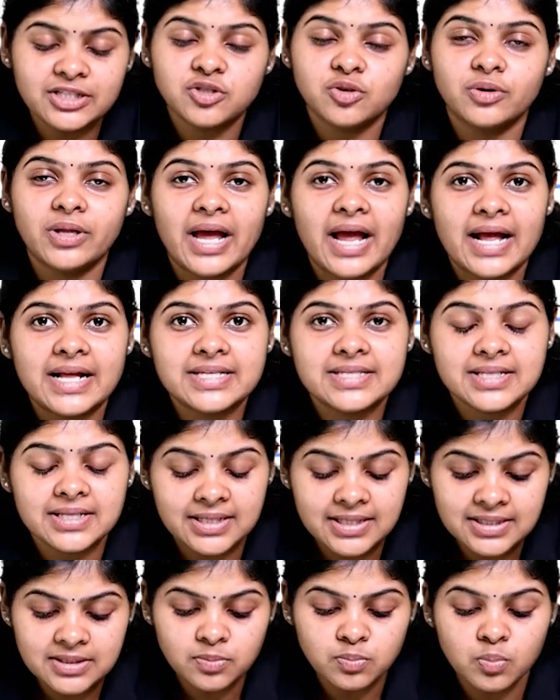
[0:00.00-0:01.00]
So the answer
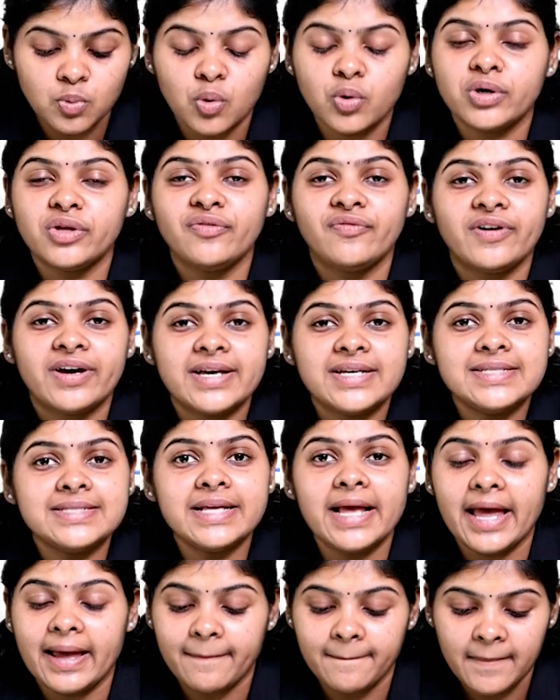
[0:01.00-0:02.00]
is modifies
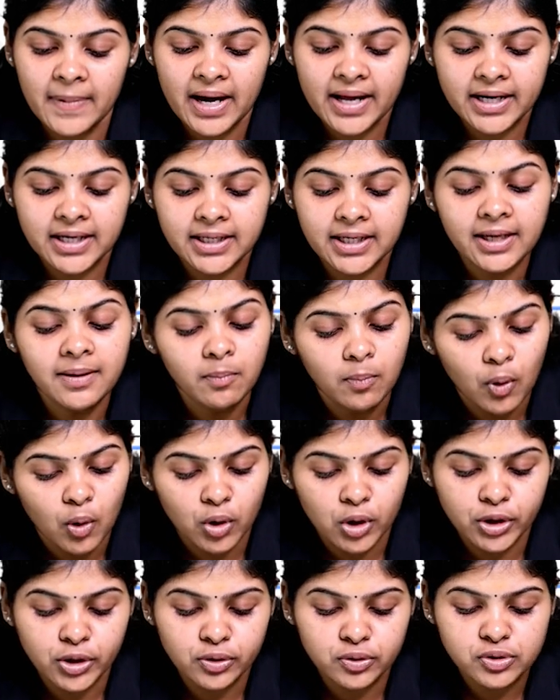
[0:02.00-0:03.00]
mRNA
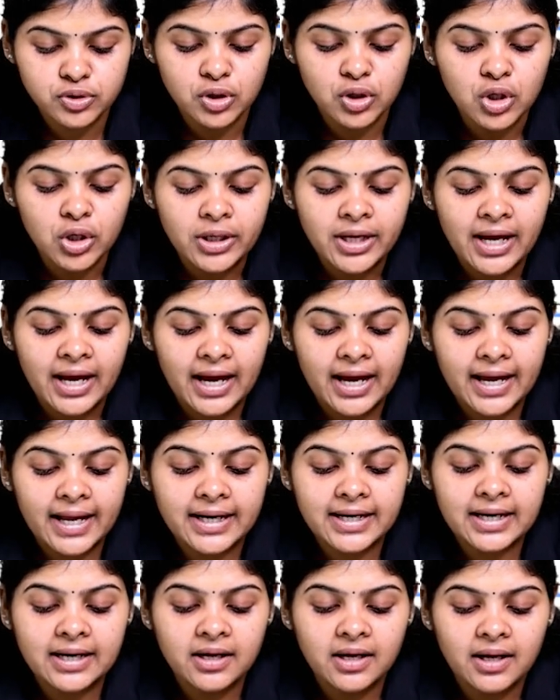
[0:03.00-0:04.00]
molecules.
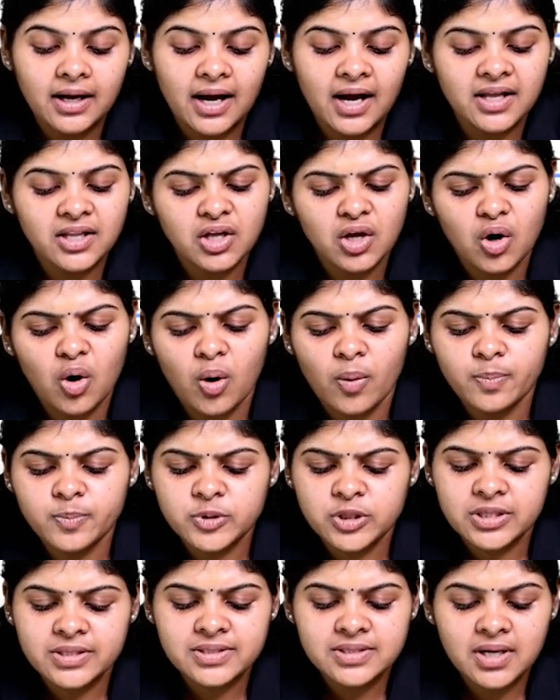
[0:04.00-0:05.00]
And other
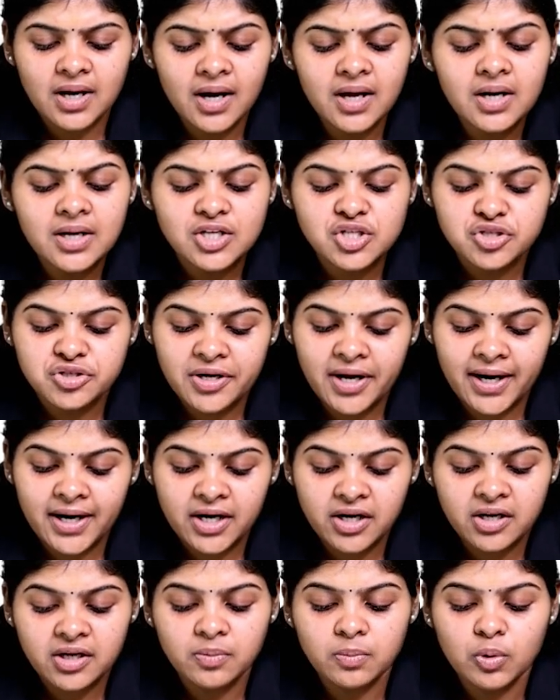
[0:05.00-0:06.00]
options are
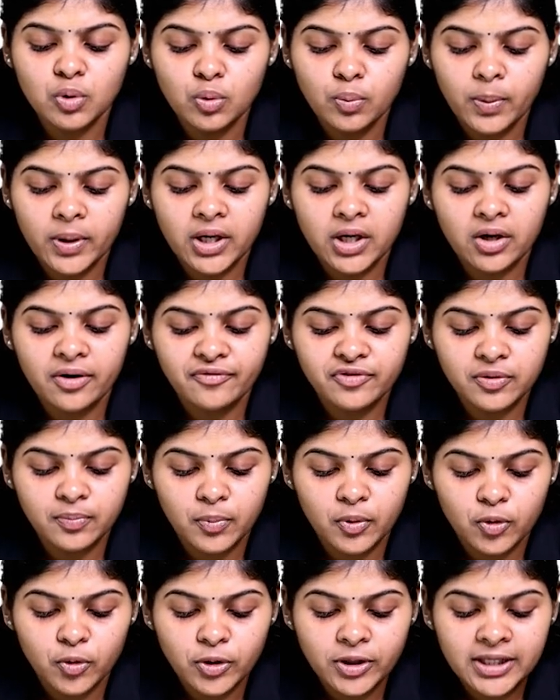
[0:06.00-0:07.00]
genetic blueprint of the
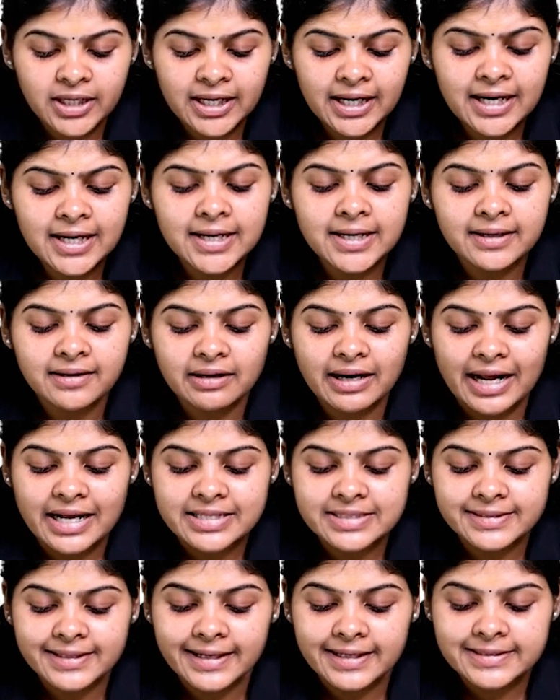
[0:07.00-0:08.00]
protein,
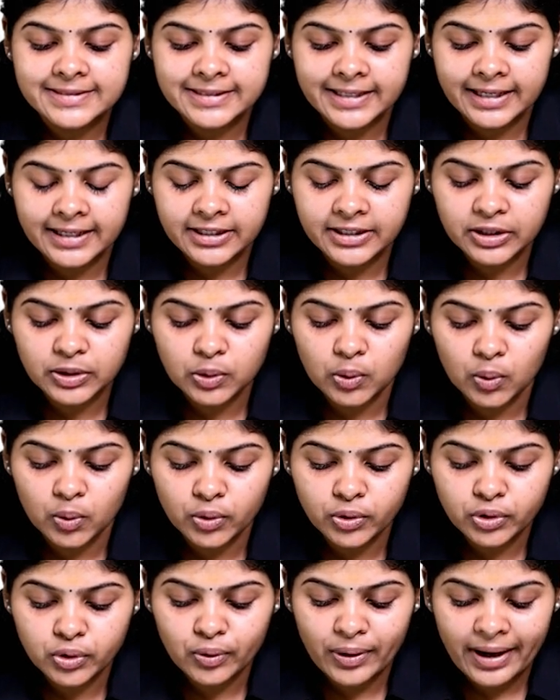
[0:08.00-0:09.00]
translate genetic
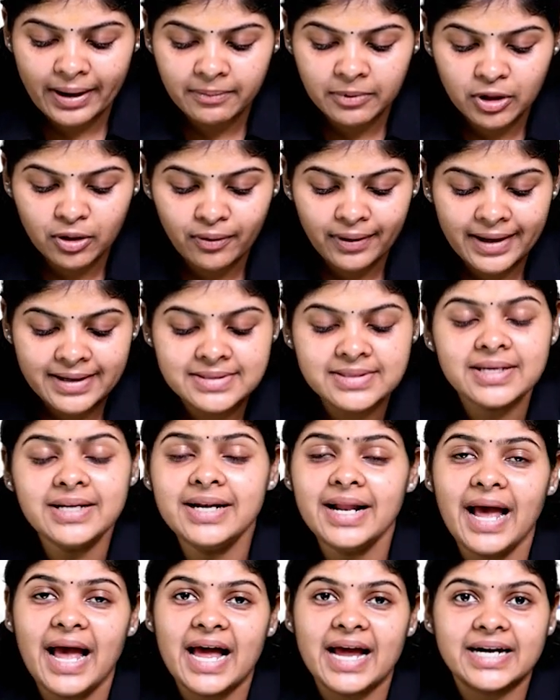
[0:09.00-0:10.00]
code to amino
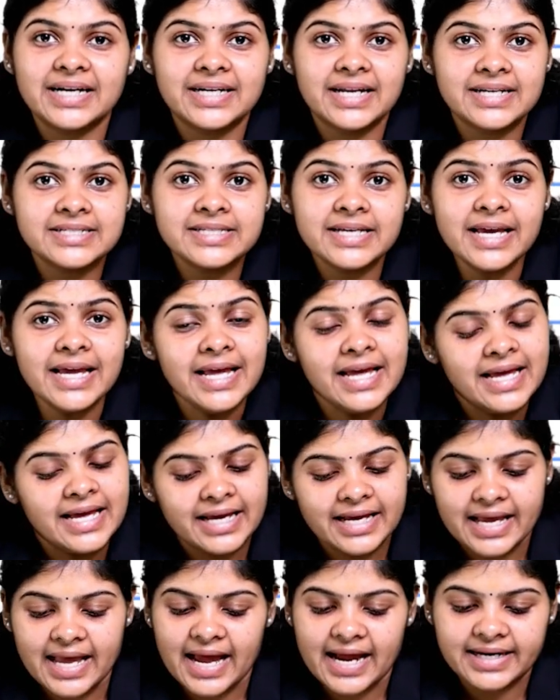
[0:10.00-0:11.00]
acid, act as a
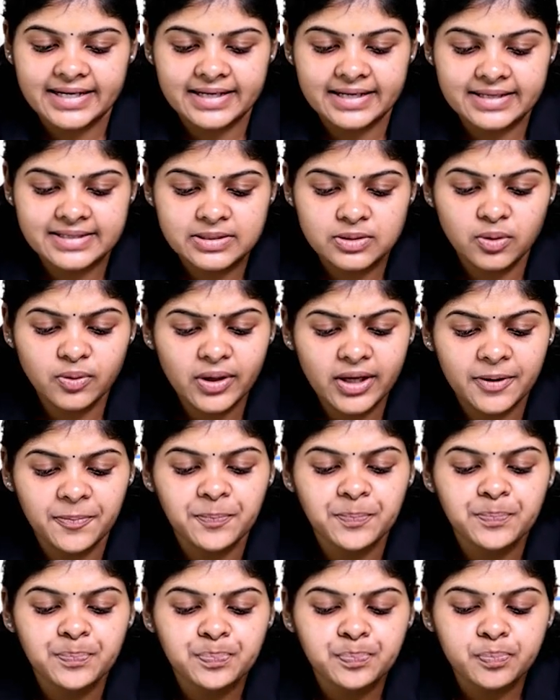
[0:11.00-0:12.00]
catalyst.
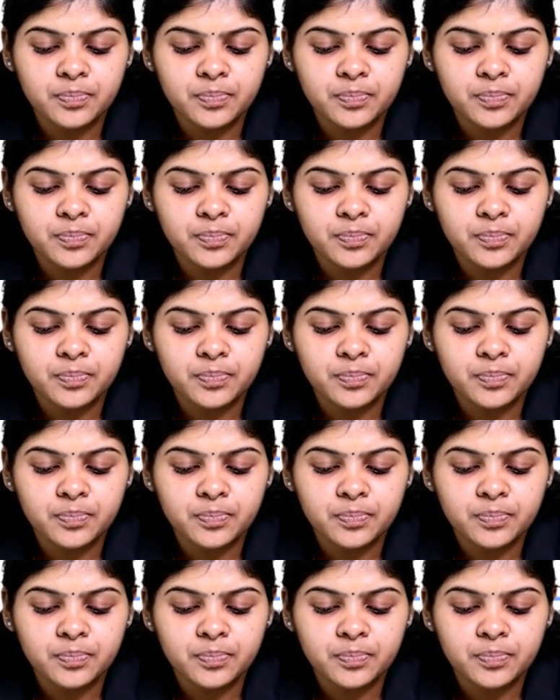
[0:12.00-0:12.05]
Okay.